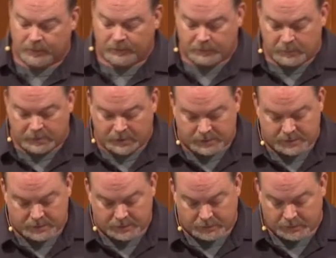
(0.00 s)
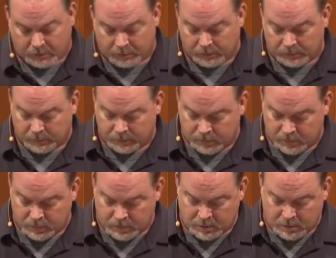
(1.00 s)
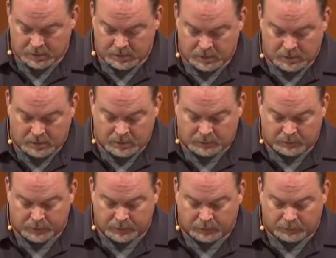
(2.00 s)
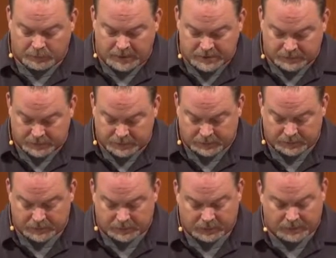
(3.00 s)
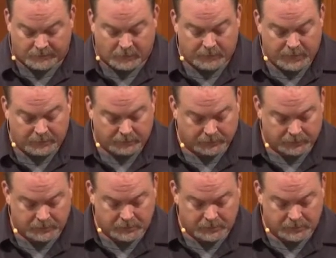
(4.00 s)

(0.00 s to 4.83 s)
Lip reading: committed sin in your heart. And we're told basically to love all people.